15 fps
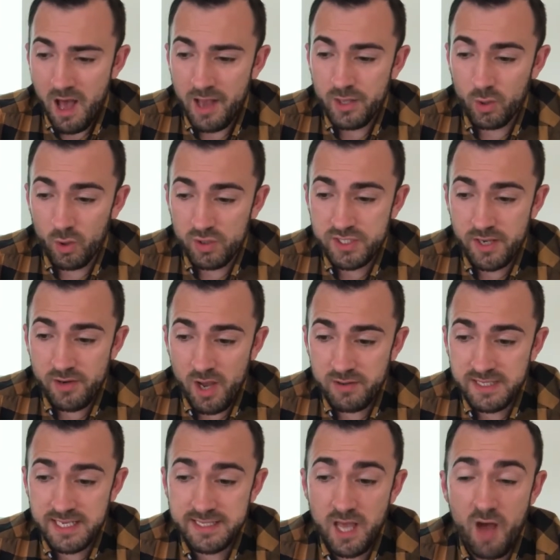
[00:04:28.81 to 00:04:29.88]
You'll also
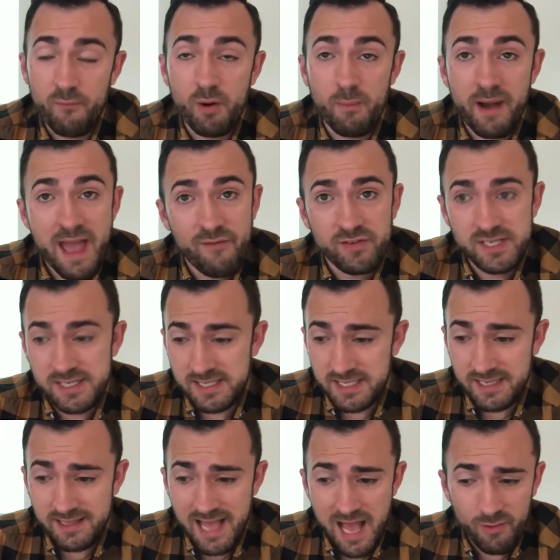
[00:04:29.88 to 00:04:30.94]
notice that I've put my evidence
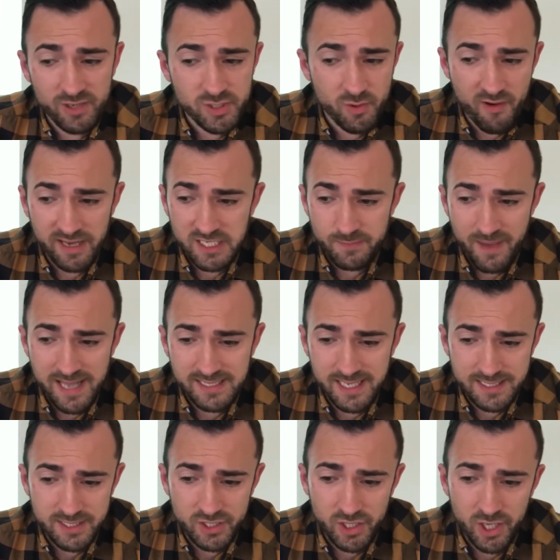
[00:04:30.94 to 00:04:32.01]
in there, which we're
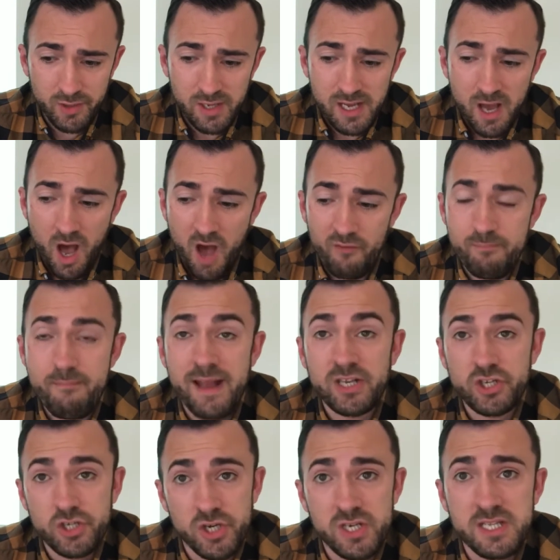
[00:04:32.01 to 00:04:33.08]
expected to do. I've
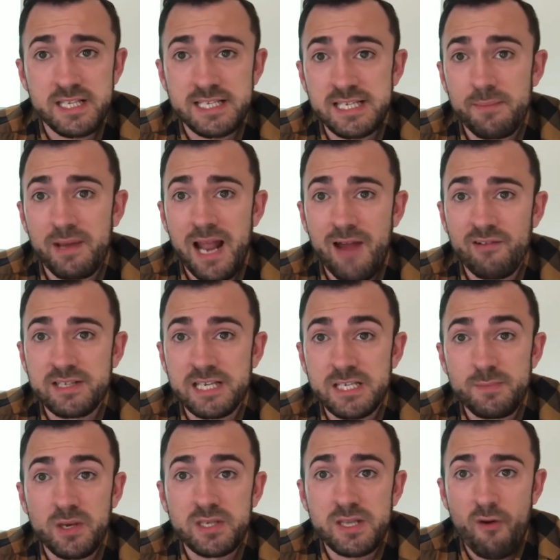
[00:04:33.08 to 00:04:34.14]
mentioned the similarities
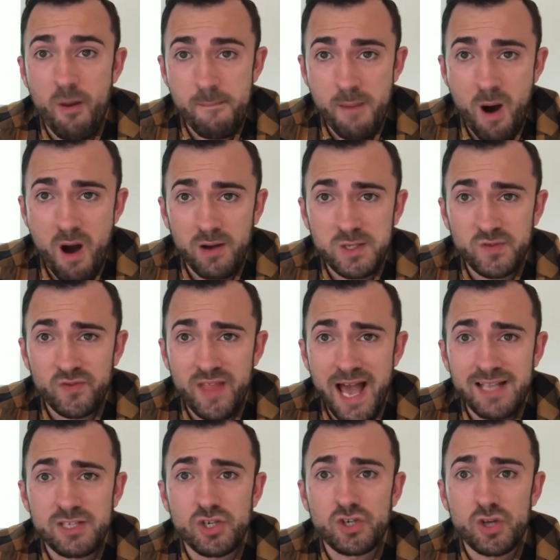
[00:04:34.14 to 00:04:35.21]
because there are marks for
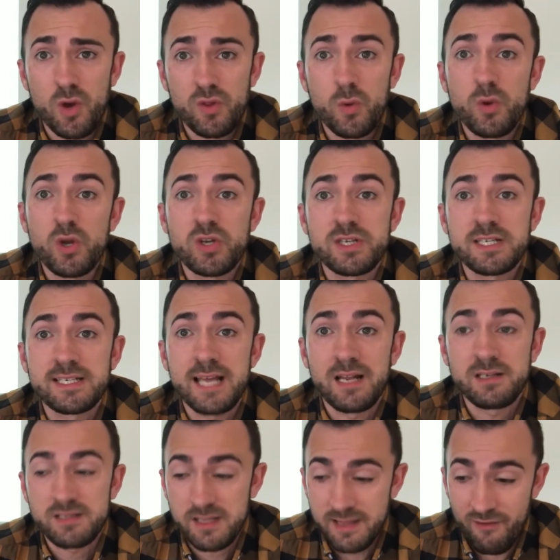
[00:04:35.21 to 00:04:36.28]
that to show that we
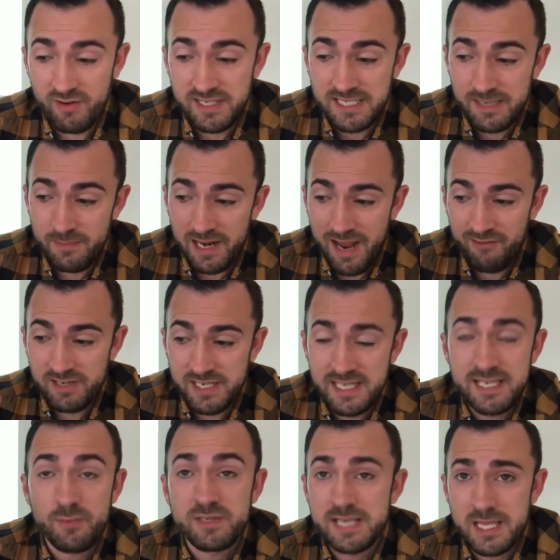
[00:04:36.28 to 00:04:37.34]
understand that there are
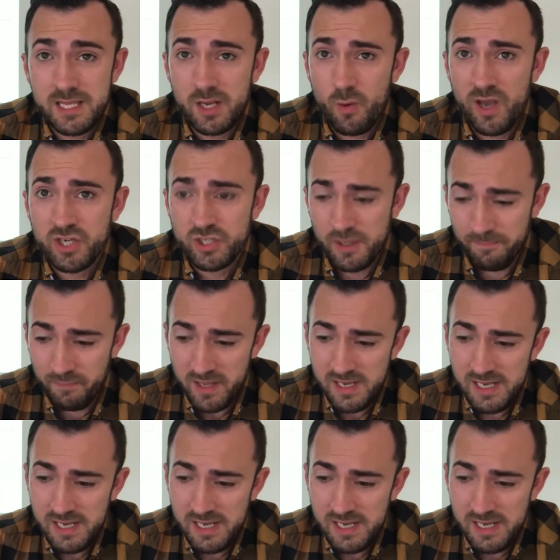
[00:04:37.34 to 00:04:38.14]
similarities. It was in the question.